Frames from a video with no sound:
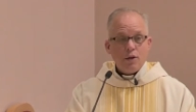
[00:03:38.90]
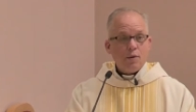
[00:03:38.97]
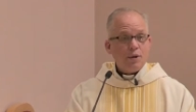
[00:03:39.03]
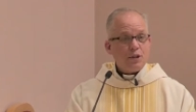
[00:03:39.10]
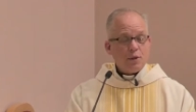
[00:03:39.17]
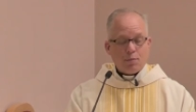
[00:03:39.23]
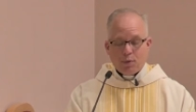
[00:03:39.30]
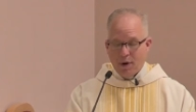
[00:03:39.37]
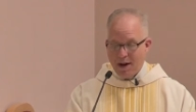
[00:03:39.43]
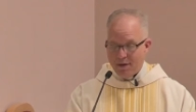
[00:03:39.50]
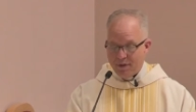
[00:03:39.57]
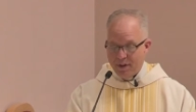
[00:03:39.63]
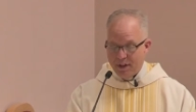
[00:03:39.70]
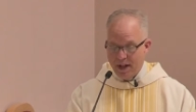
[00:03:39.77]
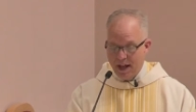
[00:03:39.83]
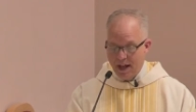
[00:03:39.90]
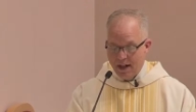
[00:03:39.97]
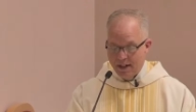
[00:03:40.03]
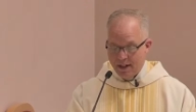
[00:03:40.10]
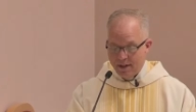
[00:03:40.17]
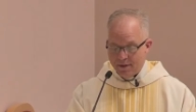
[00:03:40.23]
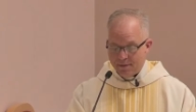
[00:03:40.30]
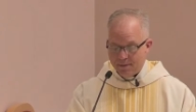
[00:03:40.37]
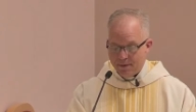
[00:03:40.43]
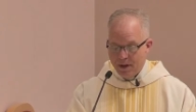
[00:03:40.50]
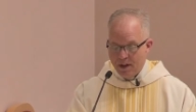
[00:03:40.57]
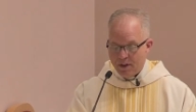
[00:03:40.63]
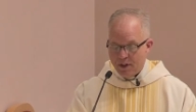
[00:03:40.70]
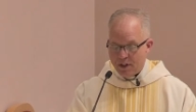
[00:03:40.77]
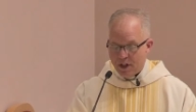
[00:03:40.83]
There was a prophet Anna,
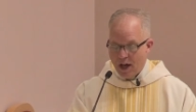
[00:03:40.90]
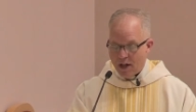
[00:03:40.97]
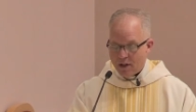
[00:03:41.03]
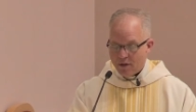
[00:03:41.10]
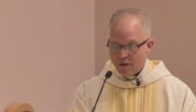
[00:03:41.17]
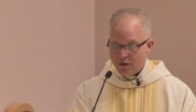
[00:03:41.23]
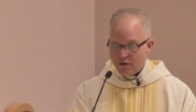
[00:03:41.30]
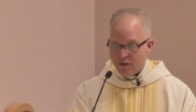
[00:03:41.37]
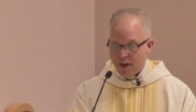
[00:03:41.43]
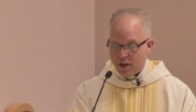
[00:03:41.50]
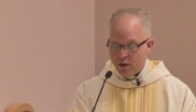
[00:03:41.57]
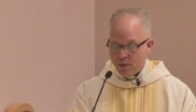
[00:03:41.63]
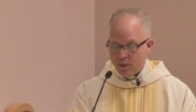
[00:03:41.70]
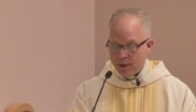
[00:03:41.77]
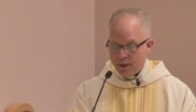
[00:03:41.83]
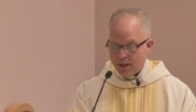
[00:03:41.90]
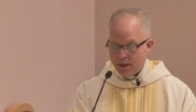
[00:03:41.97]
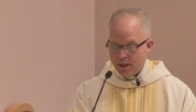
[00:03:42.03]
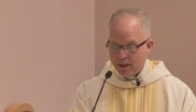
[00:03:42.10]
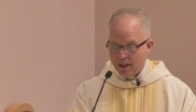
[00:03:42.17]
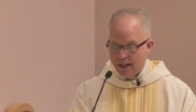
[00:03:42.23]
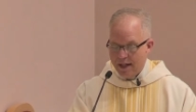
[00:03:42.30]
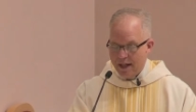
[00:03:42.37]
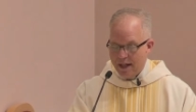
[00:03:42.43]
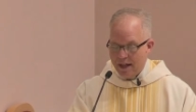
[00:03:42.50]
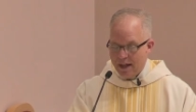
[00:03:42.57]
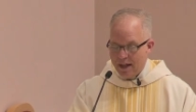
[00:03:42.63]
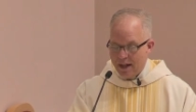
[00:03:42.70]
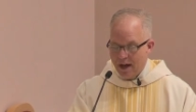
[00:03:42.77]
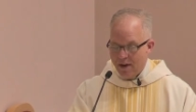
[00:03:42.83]
the daughter of Phanuel,
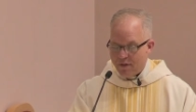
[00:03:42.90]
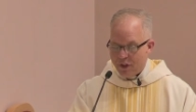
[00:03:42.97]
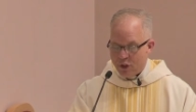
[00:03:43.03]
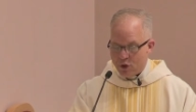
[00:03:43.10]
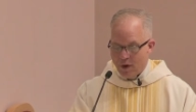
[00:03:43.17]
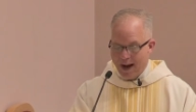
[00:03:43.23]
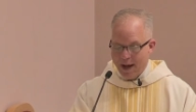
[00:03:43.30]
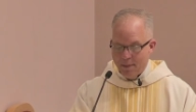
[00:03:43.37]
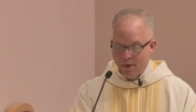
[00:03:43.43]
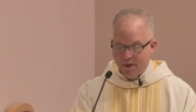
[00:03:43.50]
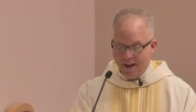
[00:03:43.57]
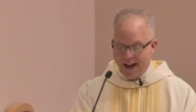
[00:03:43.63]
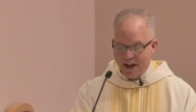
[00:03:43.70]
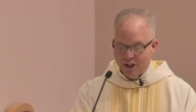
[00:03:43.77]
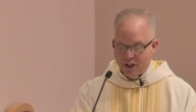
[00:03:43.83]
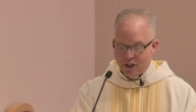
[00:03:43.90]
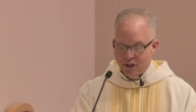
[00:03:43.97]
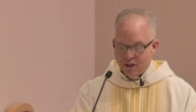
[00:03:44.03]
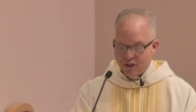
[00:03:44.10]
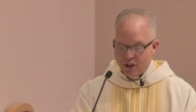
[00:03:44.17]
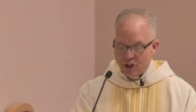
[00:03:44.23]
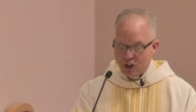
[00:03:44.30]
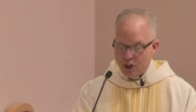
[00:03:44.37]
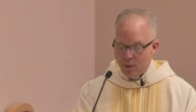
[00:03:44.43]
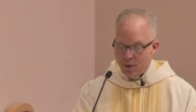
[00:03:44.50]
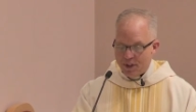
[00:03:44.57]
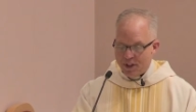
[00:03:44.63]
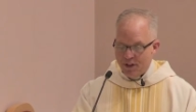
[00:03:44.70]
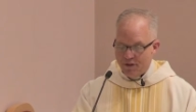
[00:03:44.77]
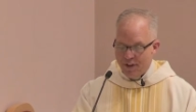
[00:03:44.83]
of the tribe of Asher. She
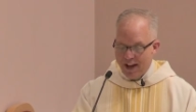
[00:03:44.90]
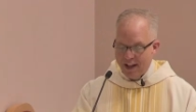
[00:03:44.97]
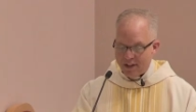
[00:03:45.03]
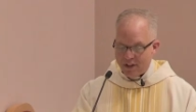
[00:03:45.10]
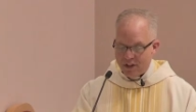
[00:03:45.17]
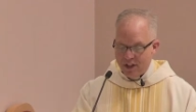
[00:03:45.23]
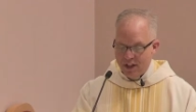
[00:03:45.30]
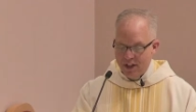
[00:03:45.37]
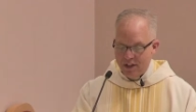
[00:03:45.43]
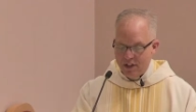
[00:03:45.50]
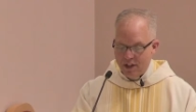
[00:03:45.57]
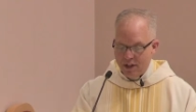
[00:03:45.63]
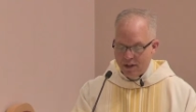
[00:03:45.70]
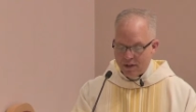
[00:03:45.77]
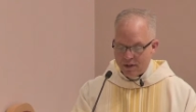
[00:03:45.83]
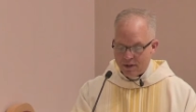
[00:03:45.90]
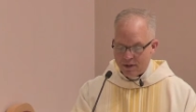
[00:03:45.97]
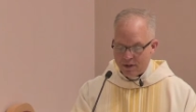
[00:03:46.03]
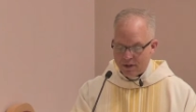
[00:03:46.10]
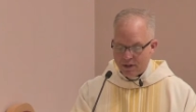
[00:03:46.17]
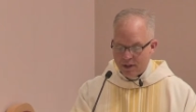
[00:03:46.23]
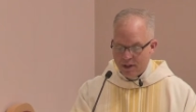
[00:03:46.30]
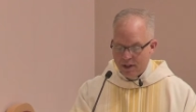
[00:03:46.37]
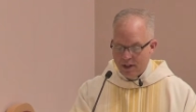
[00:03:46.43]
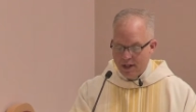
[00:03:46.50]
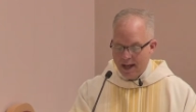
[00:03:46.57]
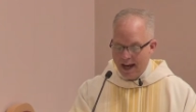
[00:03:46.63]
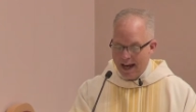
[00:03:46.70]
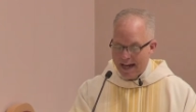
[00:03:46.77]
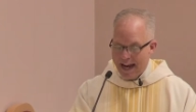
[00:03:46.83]
was advanced in years,
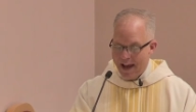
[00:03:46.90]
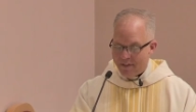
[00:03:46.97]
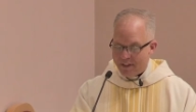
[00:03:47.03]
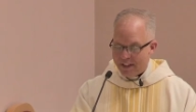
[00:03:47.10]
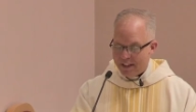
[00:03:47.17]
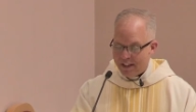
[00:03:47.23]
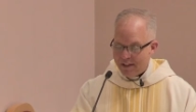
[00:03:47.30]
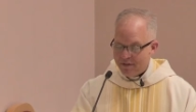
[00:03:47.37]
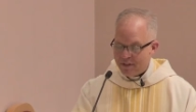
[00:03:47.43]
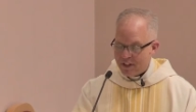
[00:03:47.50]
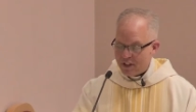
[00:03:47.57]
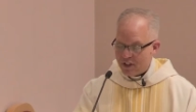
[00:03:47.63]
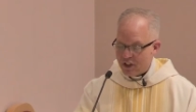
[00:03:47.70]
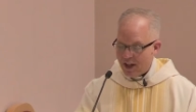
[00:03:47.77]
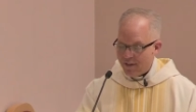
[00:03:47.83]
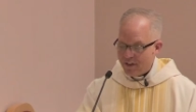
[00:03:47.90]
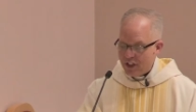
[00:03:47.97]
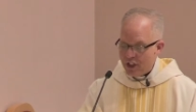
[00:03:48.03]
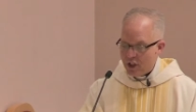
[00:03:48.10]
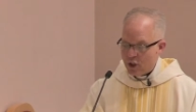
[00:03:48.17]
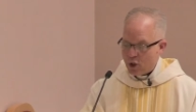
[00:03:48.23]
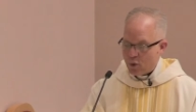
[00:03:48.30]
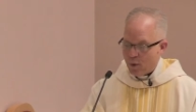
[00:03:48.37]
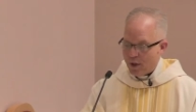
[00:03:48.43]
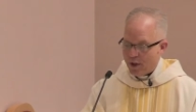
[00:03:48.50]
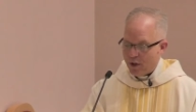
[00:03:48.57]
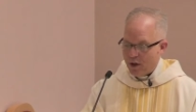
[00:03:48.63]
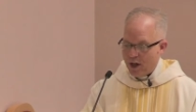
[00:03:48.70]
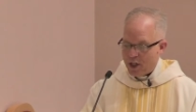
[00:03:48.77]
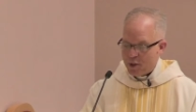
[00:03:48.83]
and having lived seven years
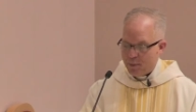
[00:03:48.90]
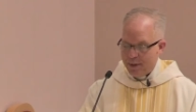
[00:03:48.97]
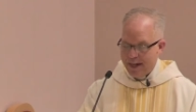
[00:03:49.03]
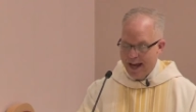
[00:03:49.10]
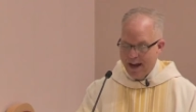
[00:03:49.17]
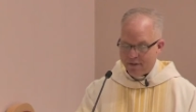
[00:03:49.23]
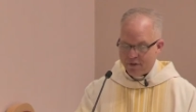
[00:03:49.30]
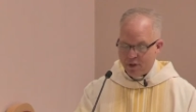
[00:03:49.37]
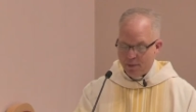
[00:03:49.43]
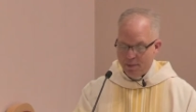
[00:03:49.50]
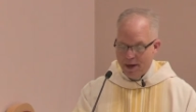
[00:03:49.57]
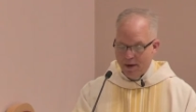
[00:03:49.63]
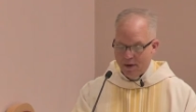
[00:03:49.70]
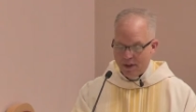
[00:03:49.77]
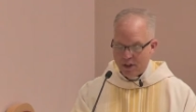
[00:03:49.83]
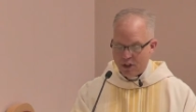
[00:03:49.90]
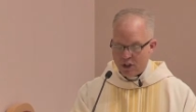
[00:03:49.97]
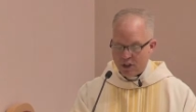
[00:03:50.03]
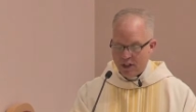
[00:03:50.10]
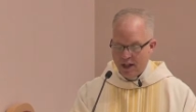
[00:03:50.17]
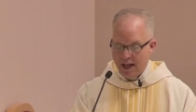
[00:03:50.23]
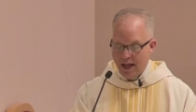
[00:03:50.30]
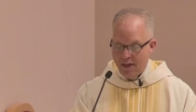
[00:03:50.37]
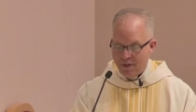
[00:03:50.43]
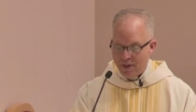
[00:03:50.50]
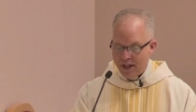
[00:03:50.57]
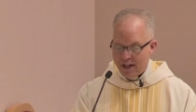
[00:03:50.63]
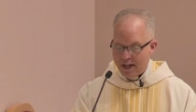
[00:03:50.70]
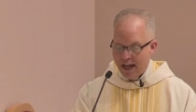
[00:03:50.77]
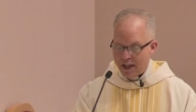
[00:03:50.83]
with her husband after marriage,
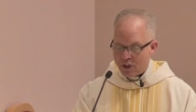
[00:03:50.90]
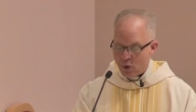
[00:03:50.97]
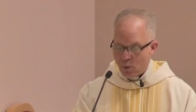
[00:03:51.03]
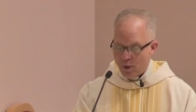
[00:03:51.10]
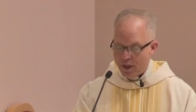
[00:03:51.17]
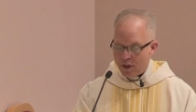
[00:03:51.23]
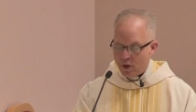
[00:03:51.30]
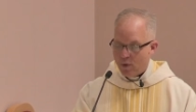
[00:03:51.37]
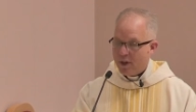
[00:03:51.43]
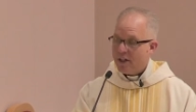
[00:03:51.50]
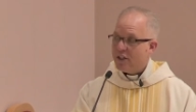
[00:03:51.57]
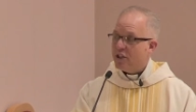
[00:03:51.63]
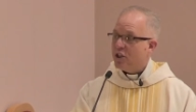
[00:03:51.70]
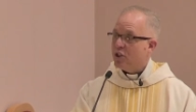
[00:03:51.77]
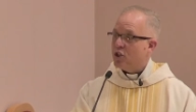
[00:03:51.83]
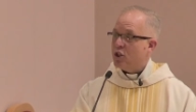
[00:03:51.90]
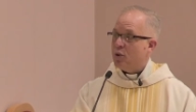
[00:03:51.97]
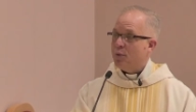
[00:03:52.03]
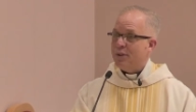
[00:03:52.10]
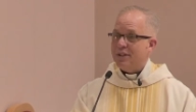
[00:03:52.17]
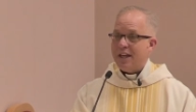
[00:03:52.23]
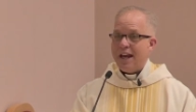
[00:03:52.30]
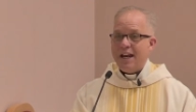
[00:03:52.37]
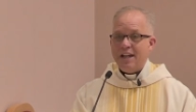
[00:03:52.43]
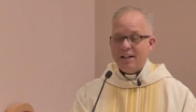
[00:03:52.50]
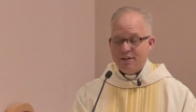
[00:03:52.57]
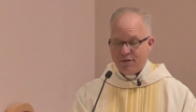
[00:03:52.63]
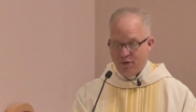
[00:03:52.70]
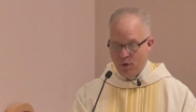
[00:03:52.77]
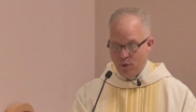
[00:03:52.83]
and then as a widow until she was
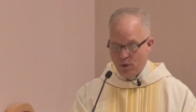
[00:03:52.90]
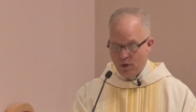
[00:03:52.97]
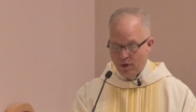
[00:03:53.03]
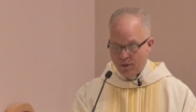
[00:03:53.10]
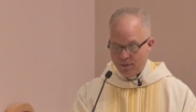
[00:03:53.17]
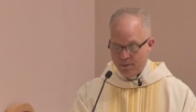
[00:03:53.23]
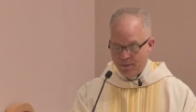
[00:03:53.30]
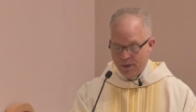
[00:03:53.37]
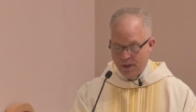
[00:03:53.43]
84,